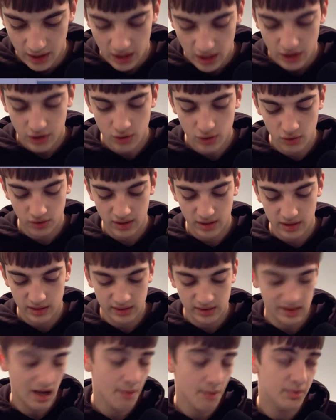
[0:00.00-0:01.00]
Usually
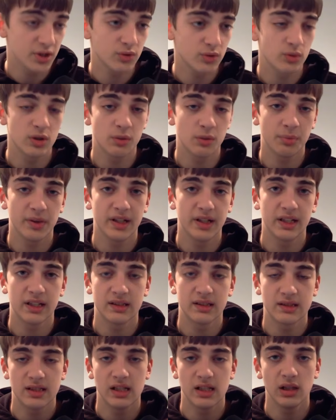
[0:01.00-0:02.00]
this happens when you're playing
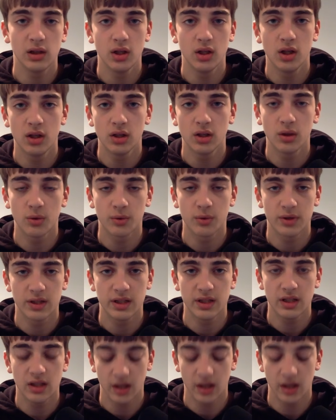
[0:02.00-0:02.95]
against the Lung or the